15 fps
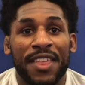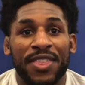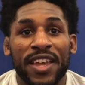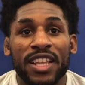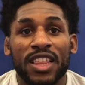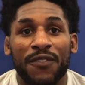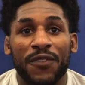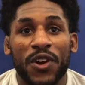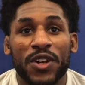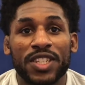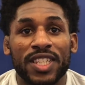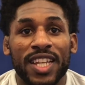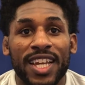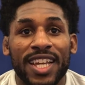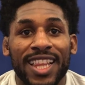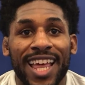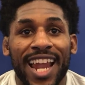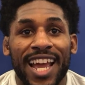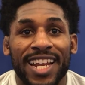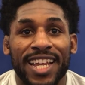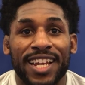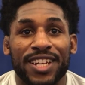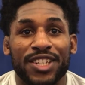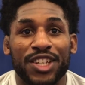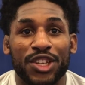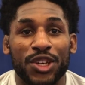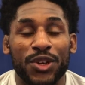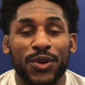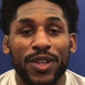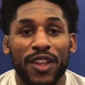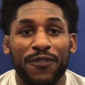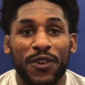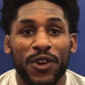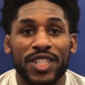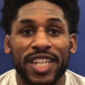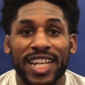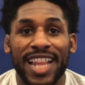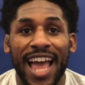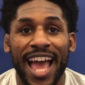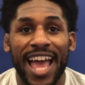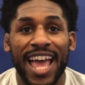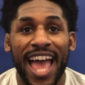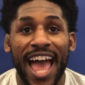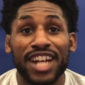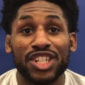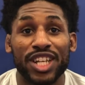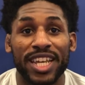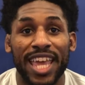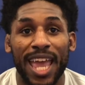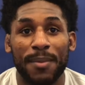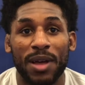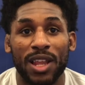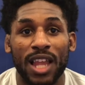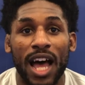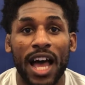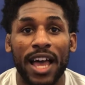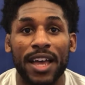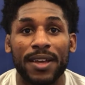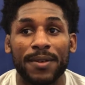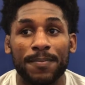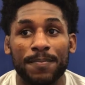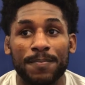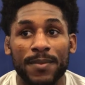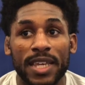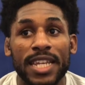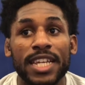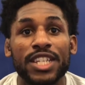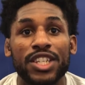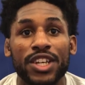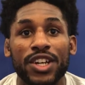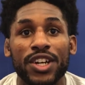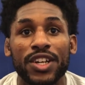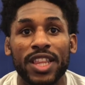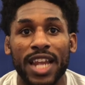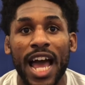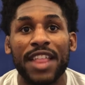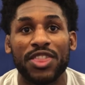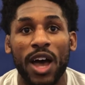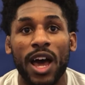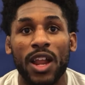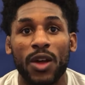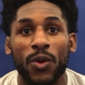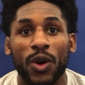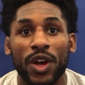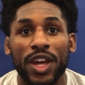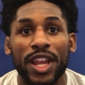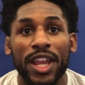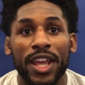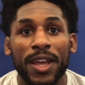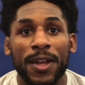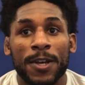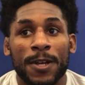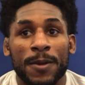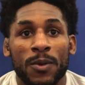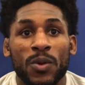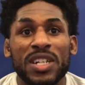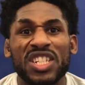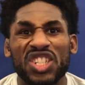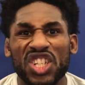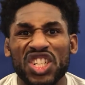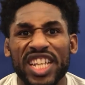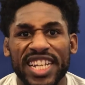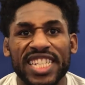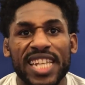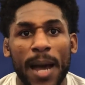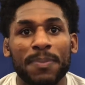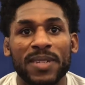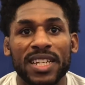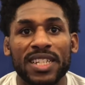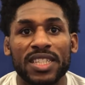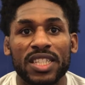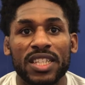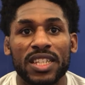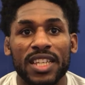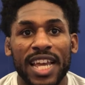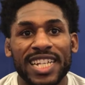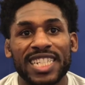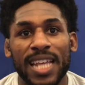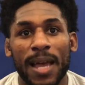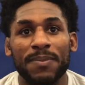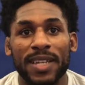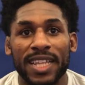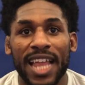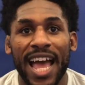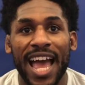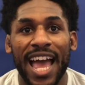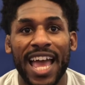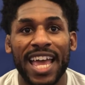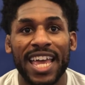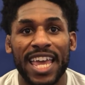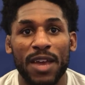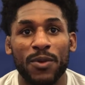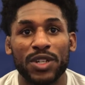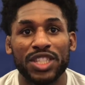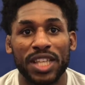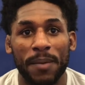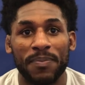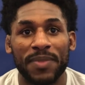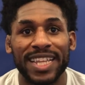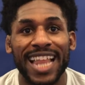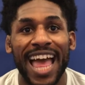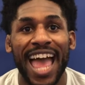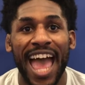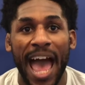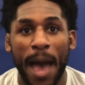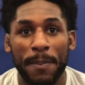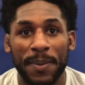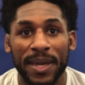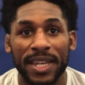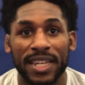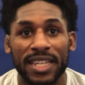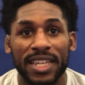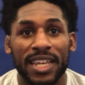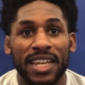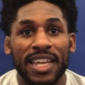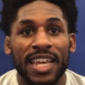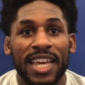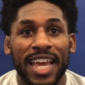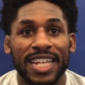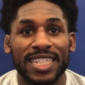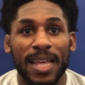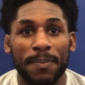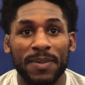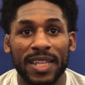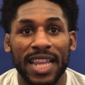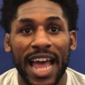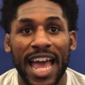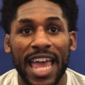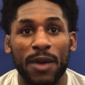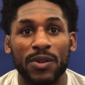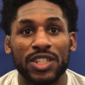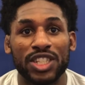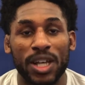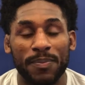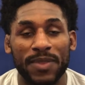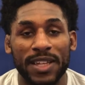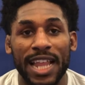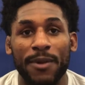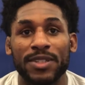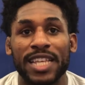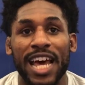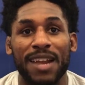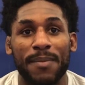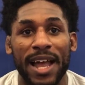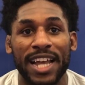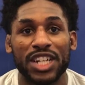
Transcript: I think the first thing that I needed to do, and the first thing that actually came a lot easier than I thought it would, was just acceptance. Accepting that it was something that happened. Accepting that it was something that was out of my